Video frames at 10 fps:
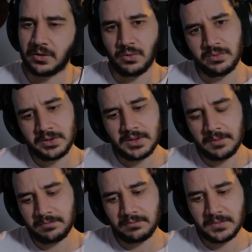do
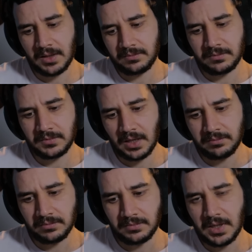dun dun
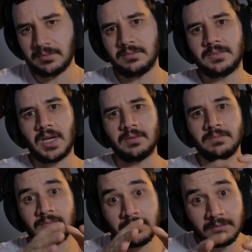dun dun dun,
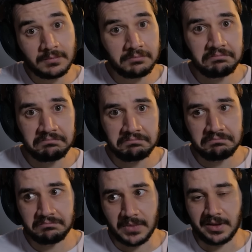
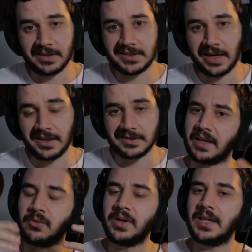and then silence.
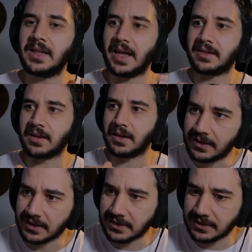They really let
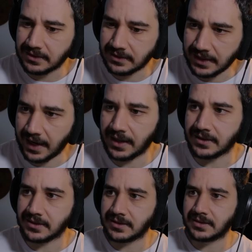the
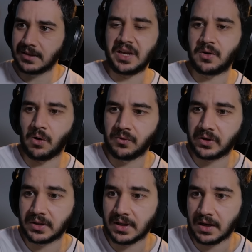silence take
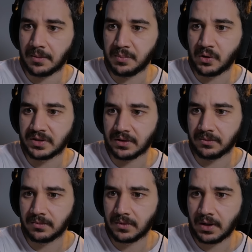over the music
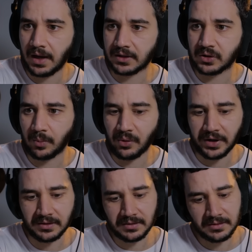at some
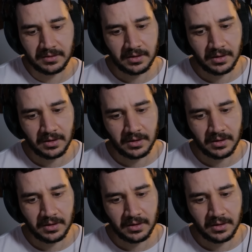points.